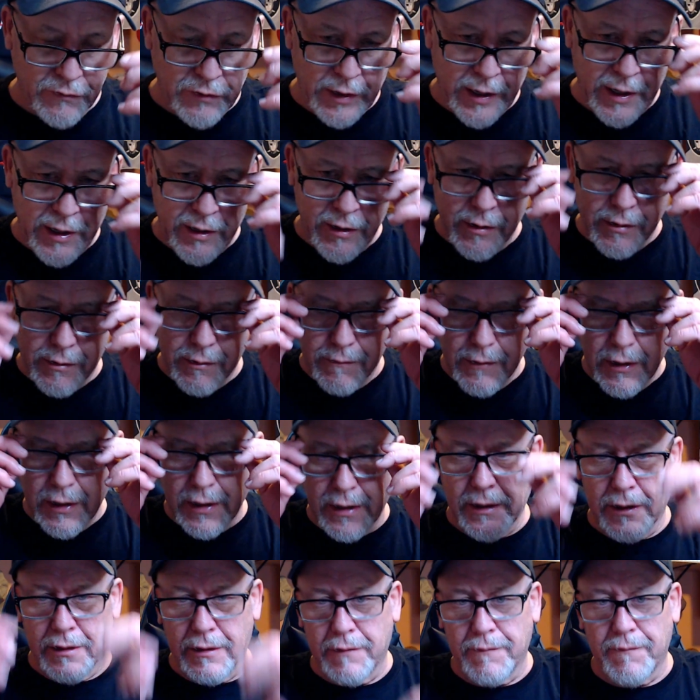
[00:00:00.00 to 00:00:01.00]

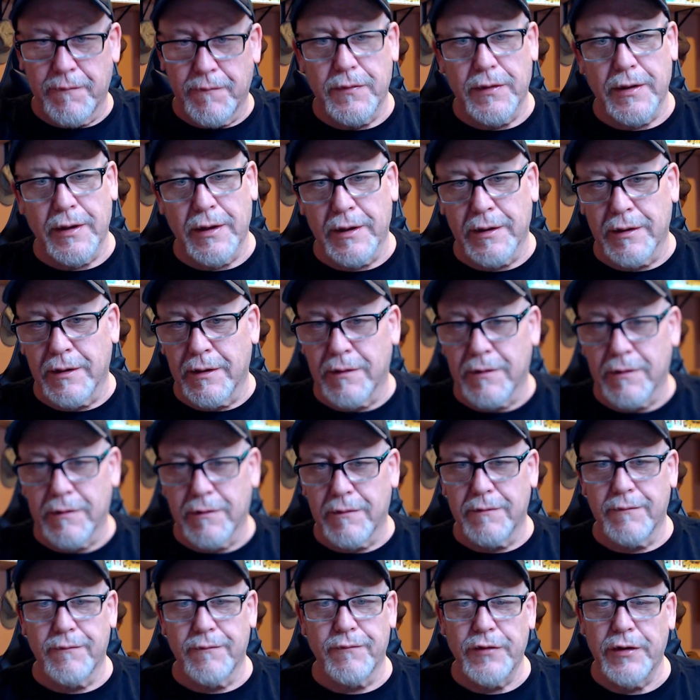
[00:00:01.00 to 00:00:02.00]
hair and
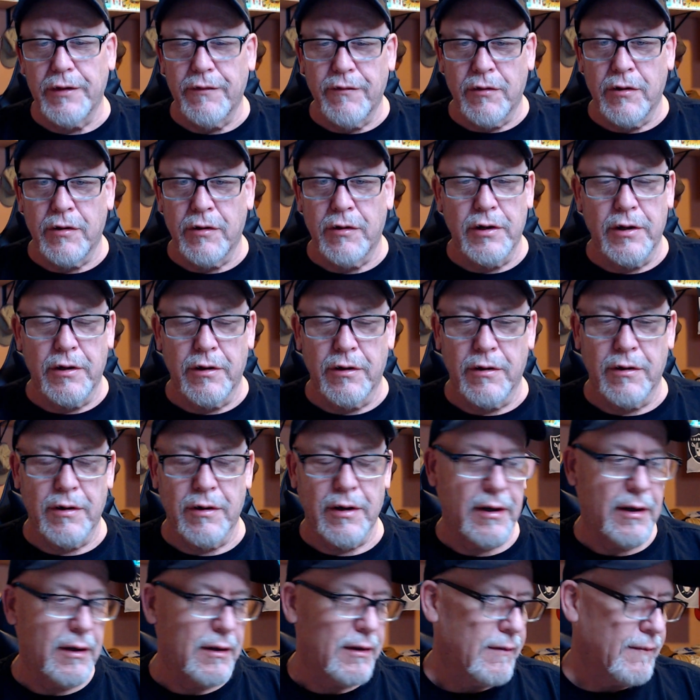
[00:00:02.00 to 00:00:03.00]
give her
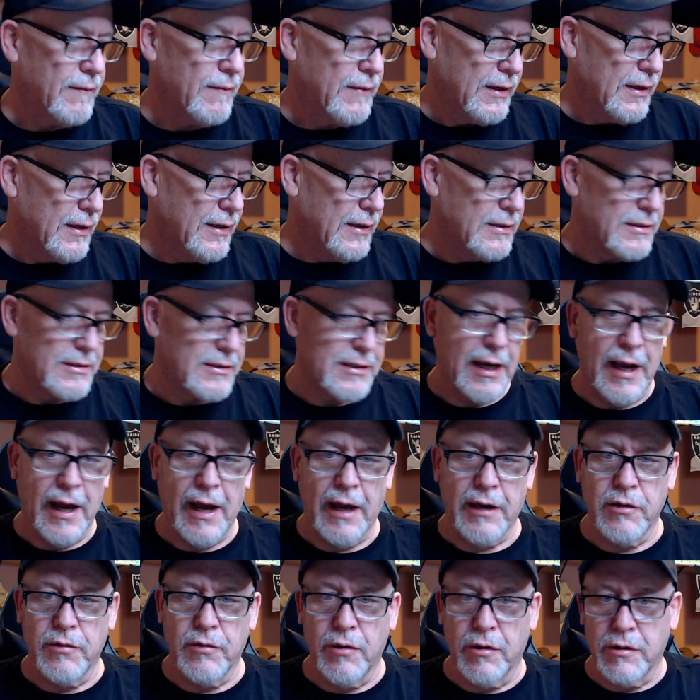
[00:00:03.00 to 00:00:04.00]
your say hi
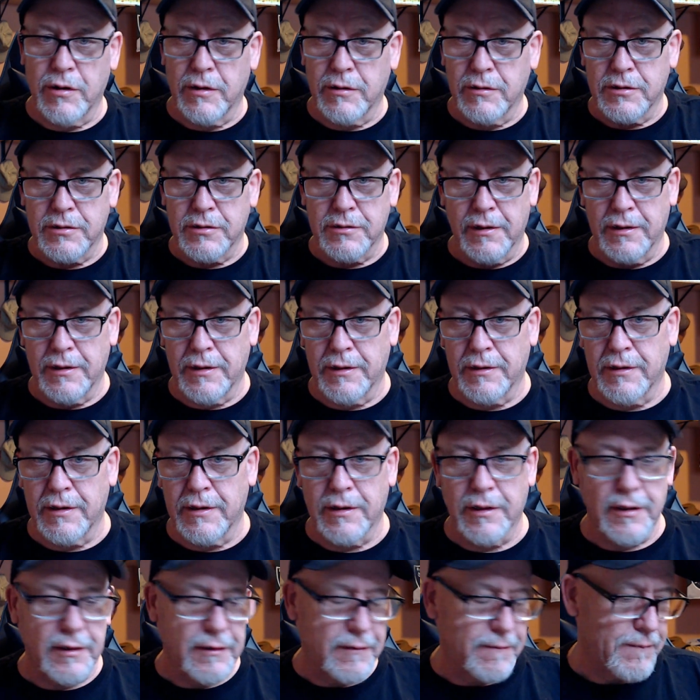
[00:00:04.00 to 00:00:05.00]
to her
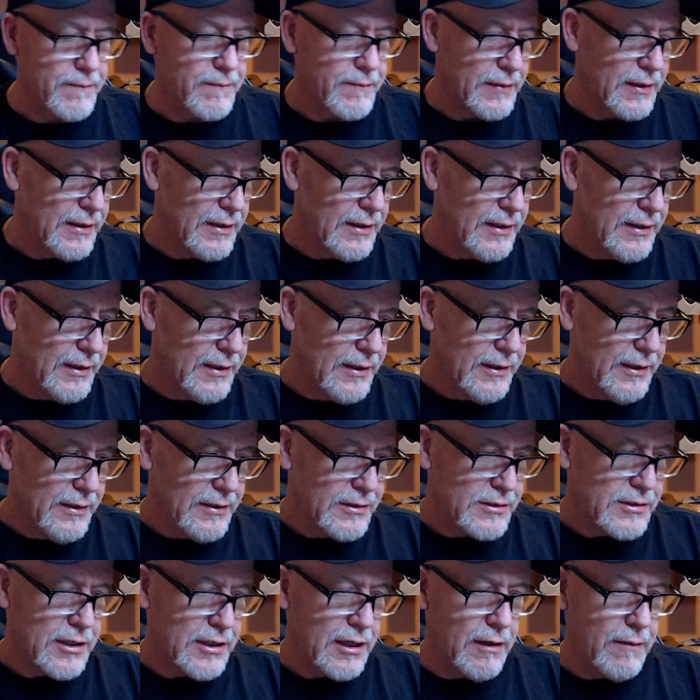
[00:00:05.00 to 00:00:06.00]
and
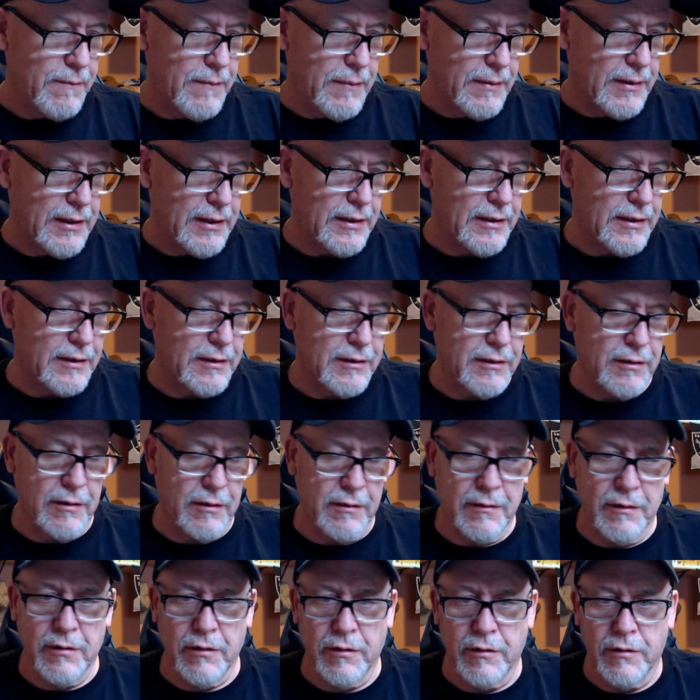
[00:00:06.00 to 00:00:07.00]
sub
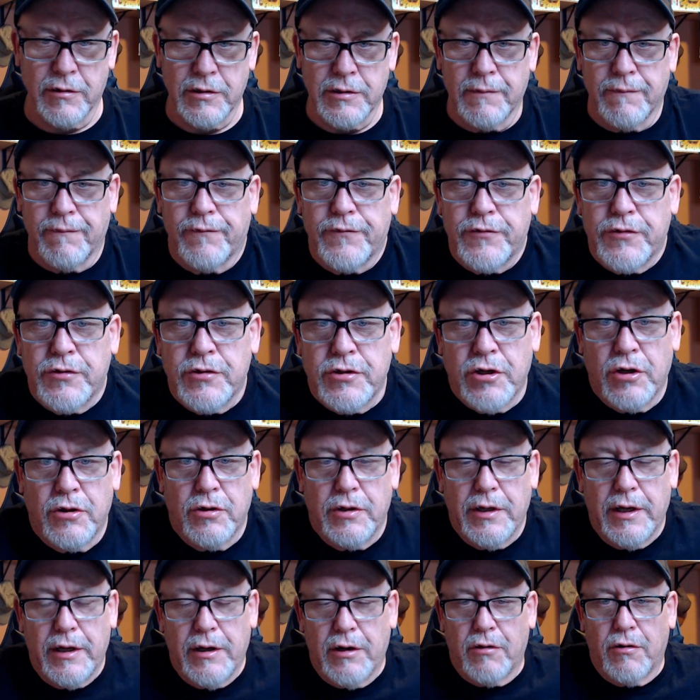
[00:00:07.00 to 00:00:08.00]
her show to
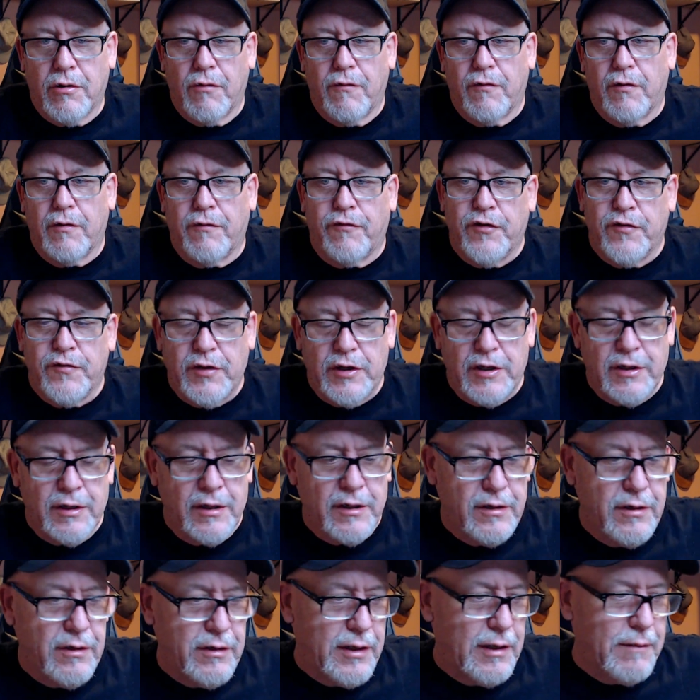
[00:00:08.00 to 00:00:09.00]
get her over
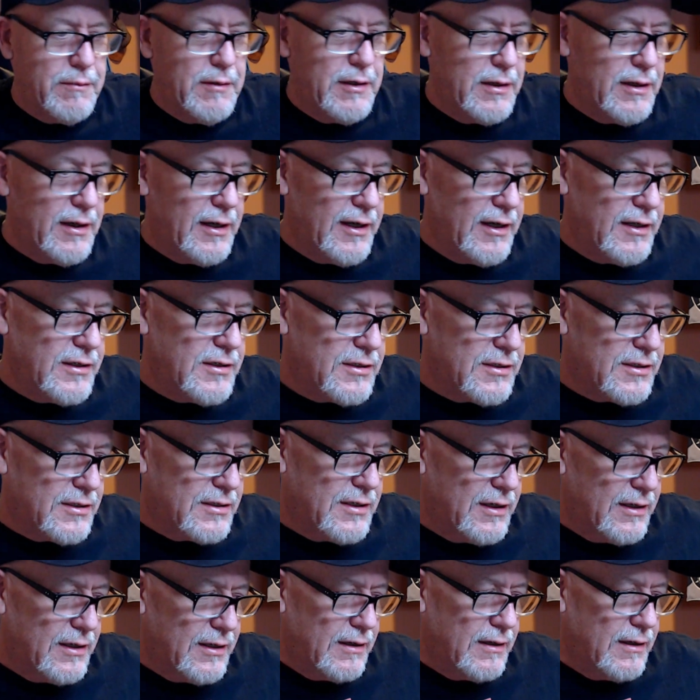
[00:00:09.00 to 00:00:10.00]
1,500. That'd be nice.
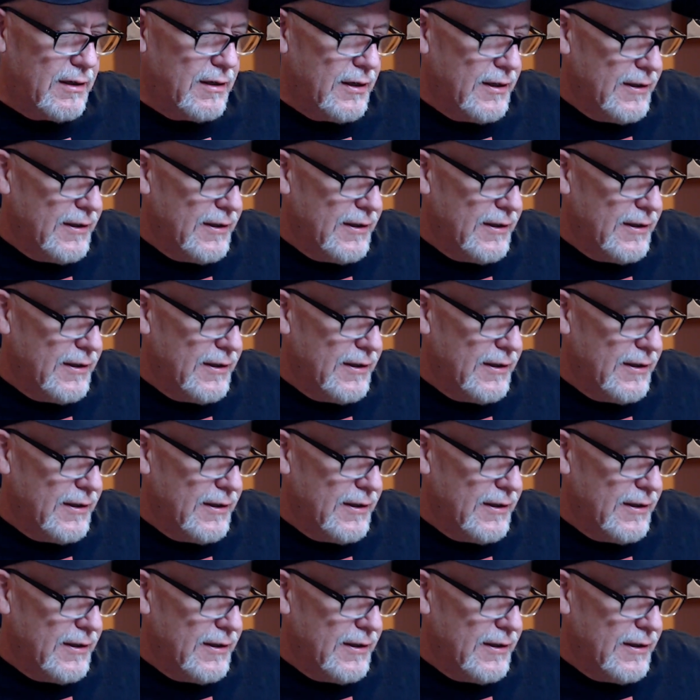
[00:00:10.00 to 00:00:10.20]
And